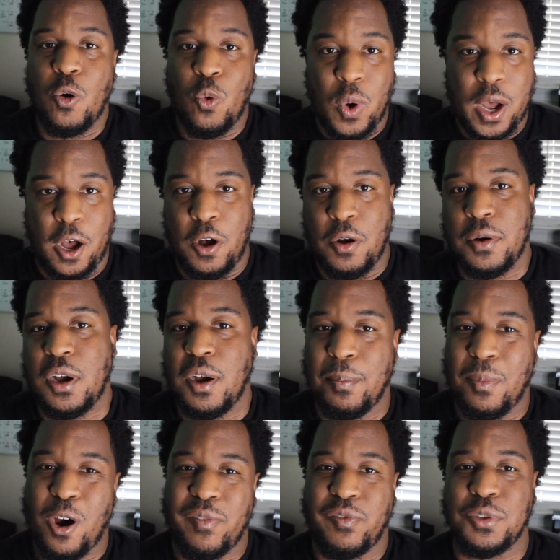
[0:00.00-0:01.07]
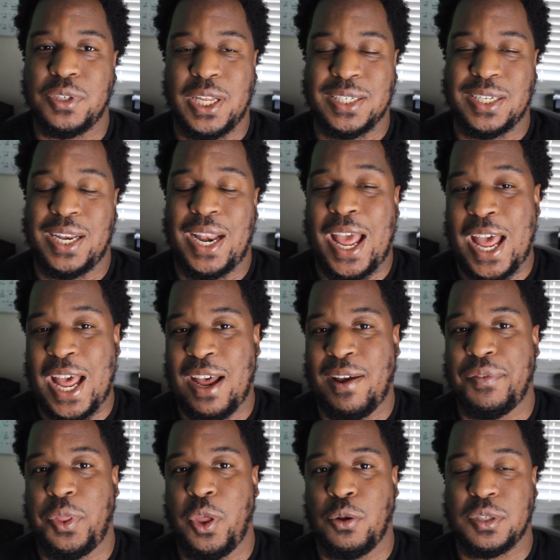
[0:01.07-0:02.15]
Well, Marvel doesn't
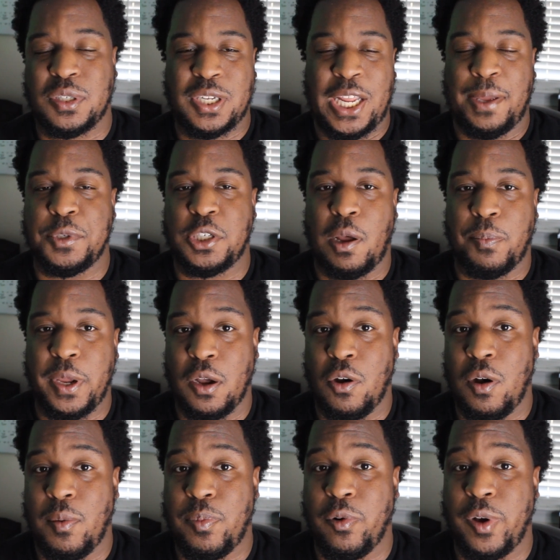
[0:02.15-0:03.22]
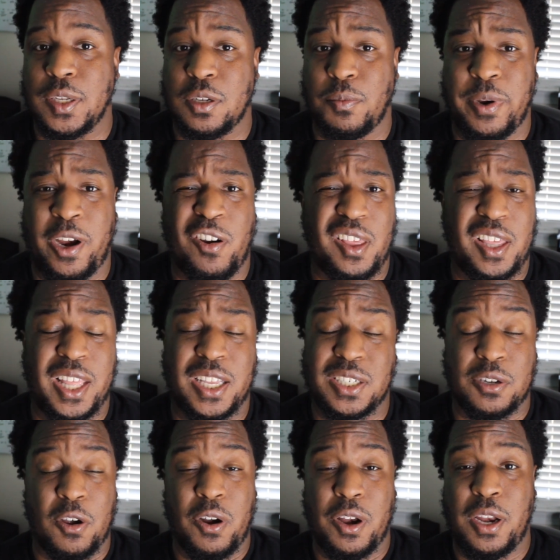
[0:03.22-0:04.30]
have those same jumping on points. Apparently, they
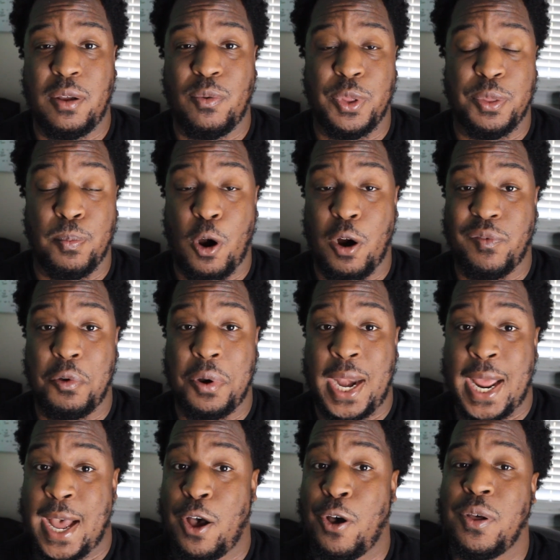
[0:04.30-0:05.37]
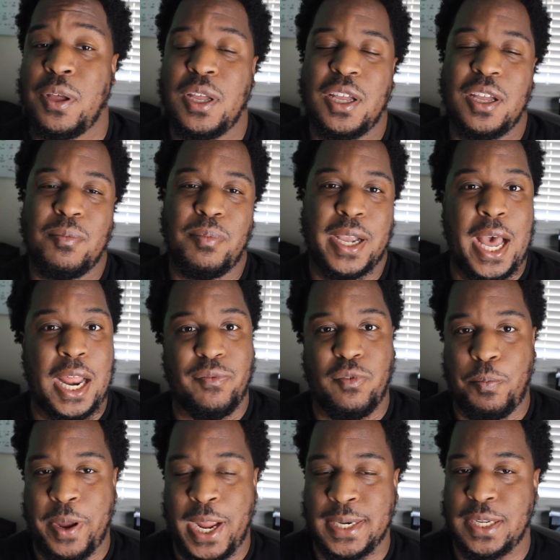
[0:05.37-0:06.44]
started it with Marvel Now, but kind of
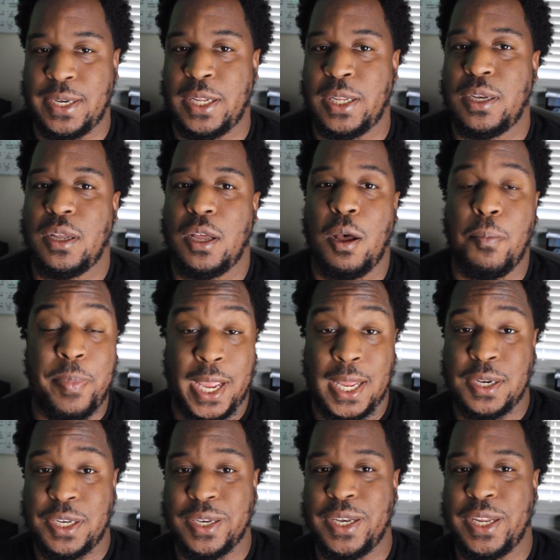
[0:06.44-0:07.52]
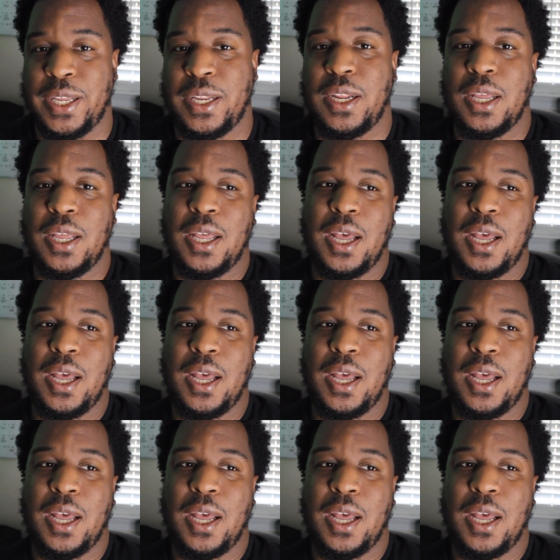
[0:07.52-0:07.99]
abandoned it. Abandoned it.